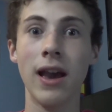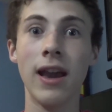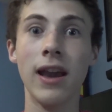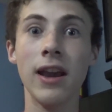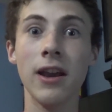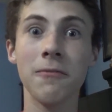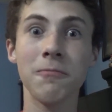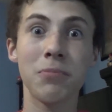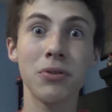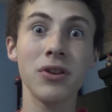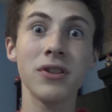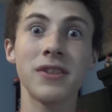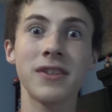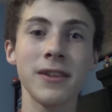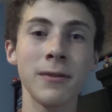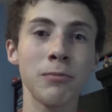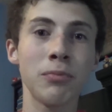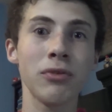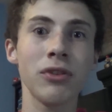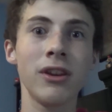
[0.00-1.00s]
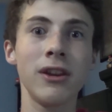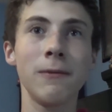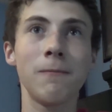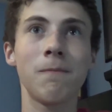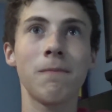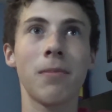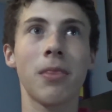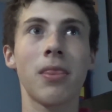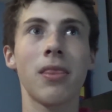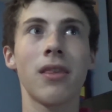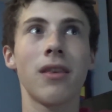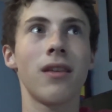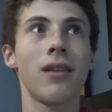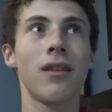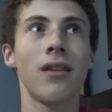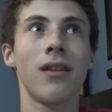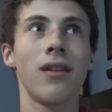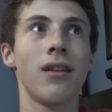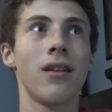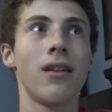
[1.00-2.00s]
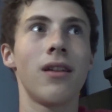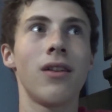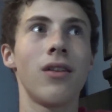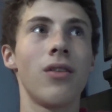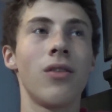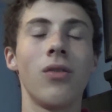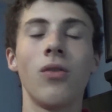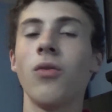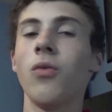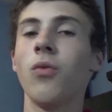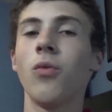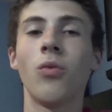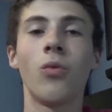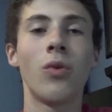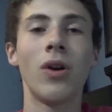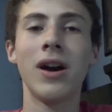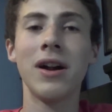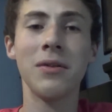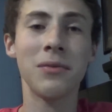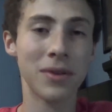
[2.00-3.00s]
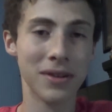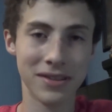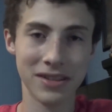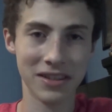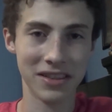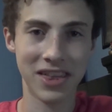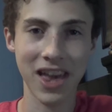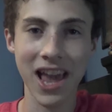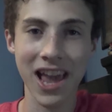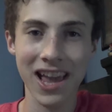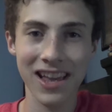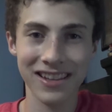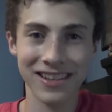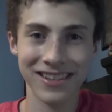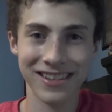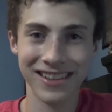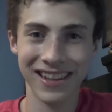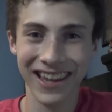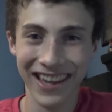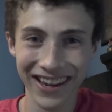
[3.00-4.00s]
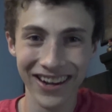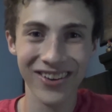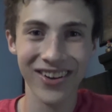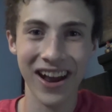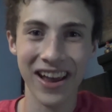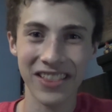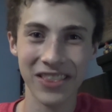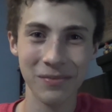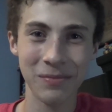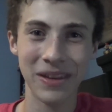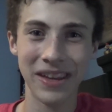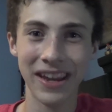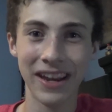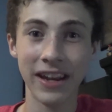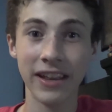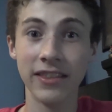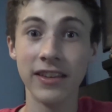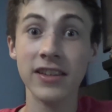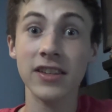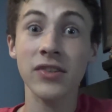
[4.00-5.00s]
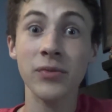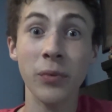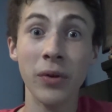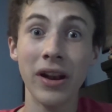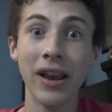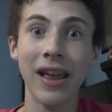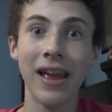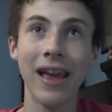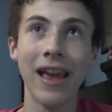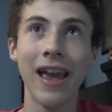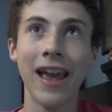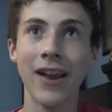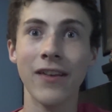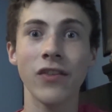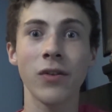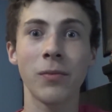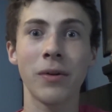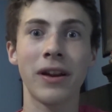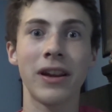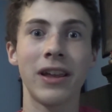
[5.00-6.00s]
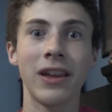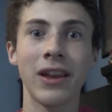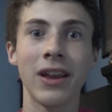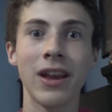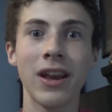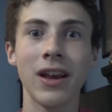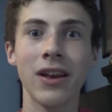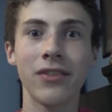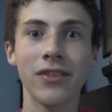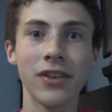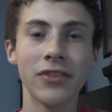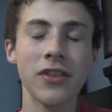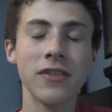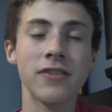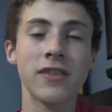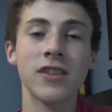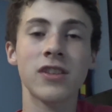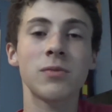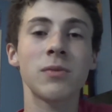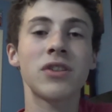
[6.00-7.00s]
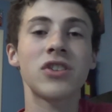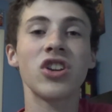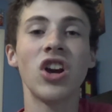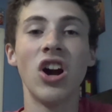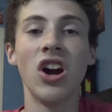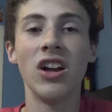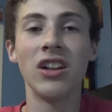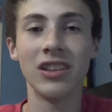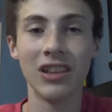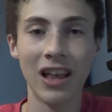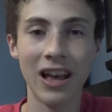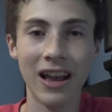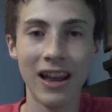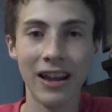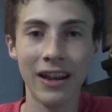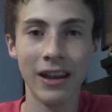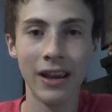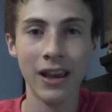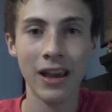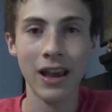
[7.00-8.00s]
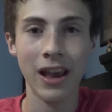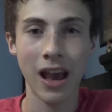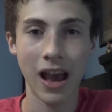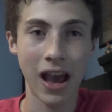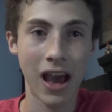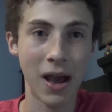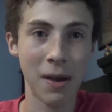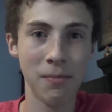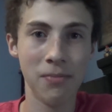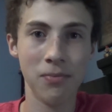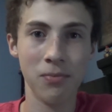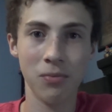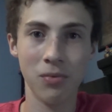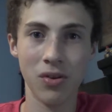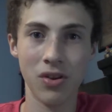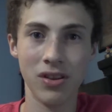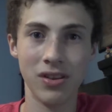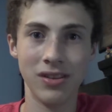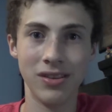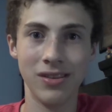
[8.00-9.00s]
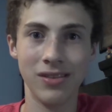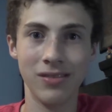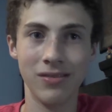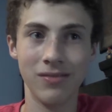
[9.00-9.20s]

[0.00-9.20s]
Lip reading: And put simply, why wasn't this here at the beginning? This is what everybody thought that the Switch Online app would